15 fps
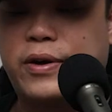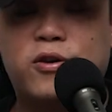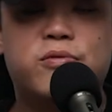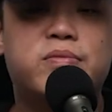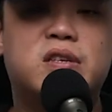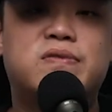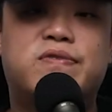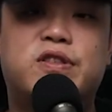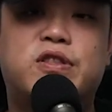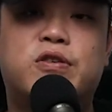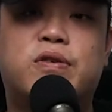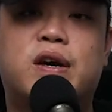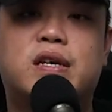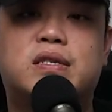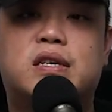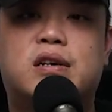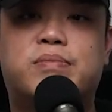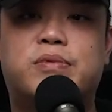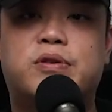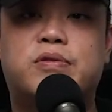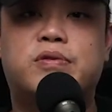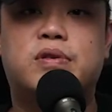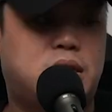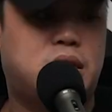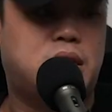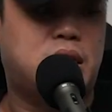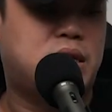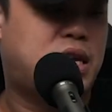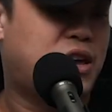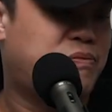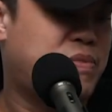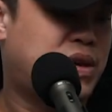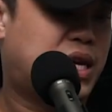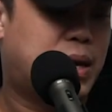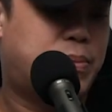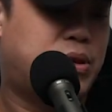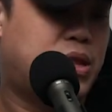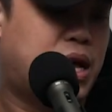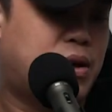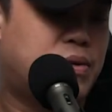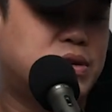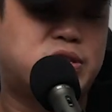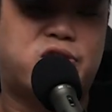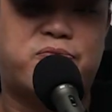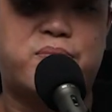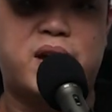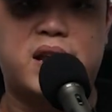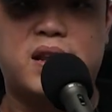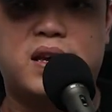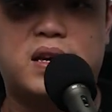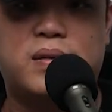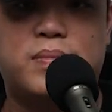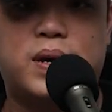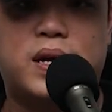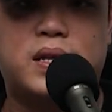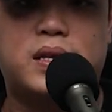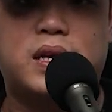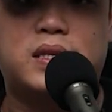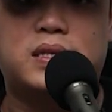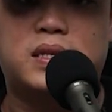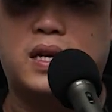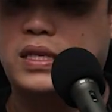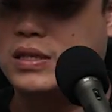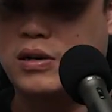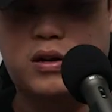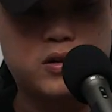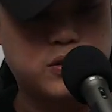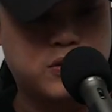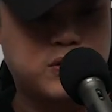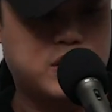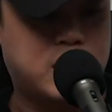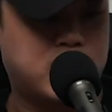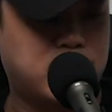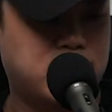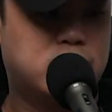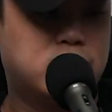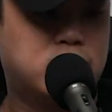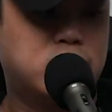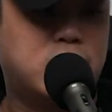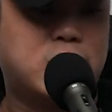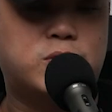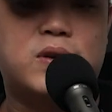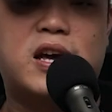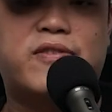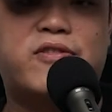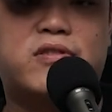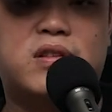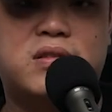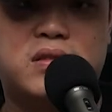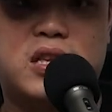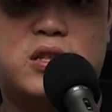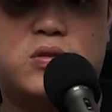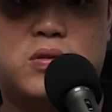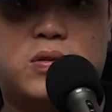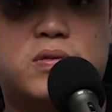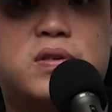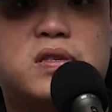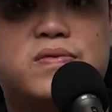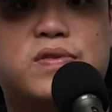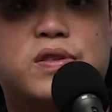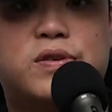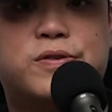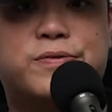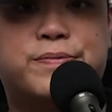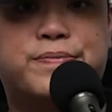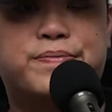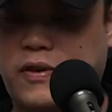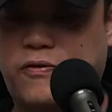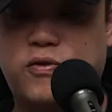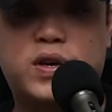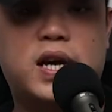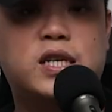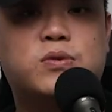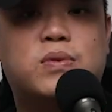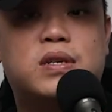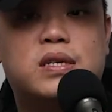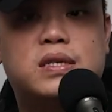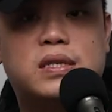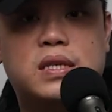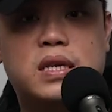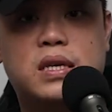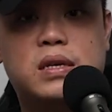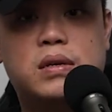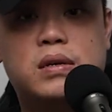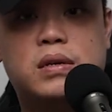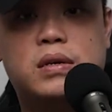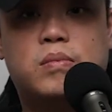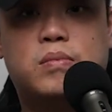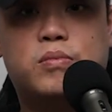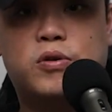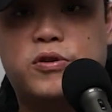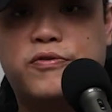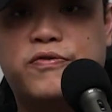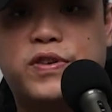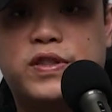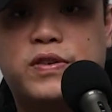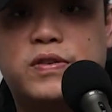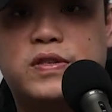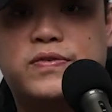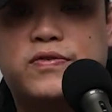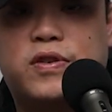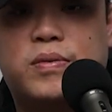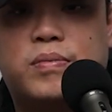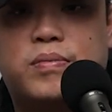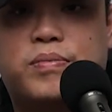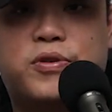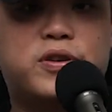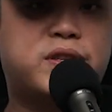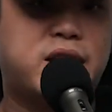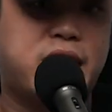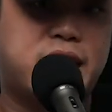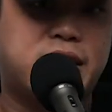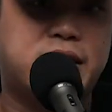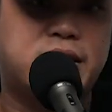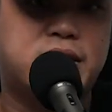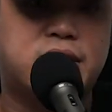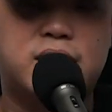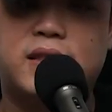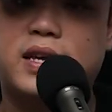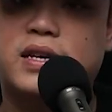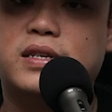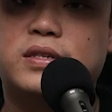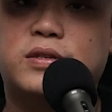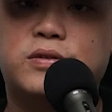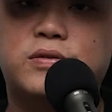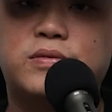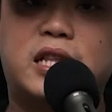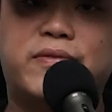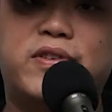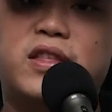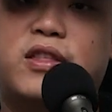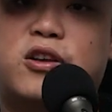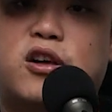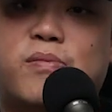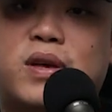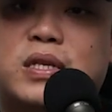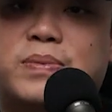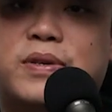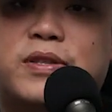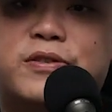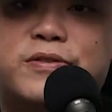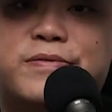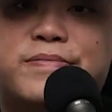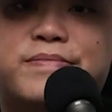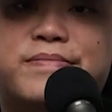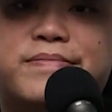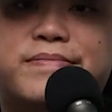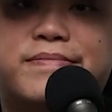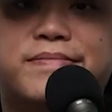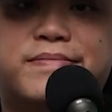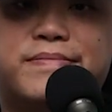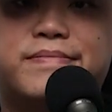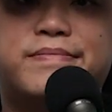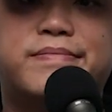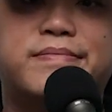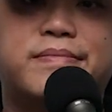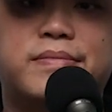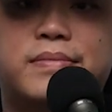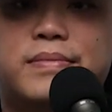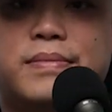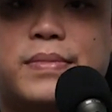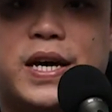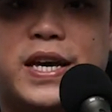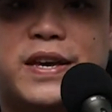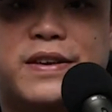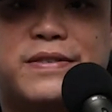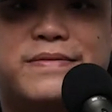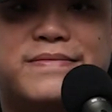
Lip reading: hope this video has helped you. It gave me a couple of hours of panic, but it's all good now. So that's why I felt the need to do this video. If you guys want to see more videos from Prod.tech, let us know. Leave it in the comments below. Bye.